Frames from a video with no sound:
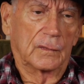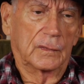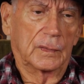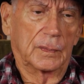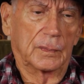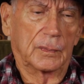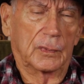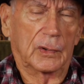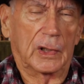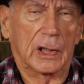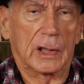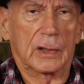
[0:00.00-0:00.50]

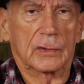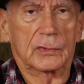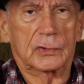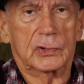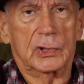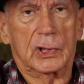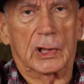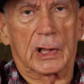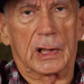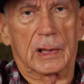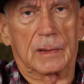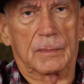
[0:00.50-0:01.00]
from around
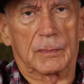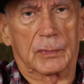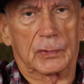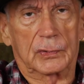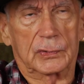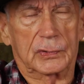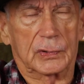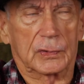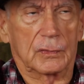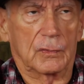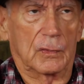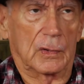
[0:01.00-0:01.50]

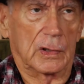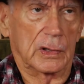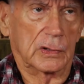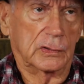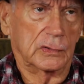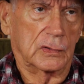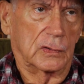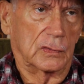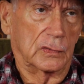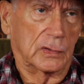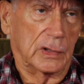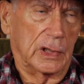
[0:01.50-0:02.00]
Chambers in
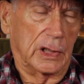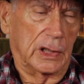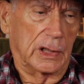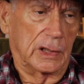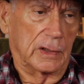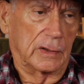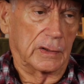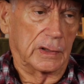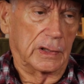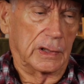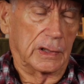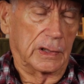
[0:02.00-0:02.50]
Russell
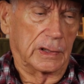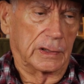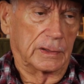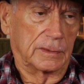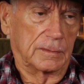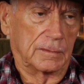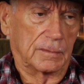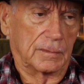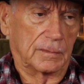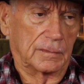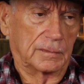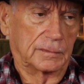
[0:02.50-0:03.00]
County
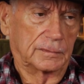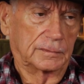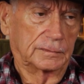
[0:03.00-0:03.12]
and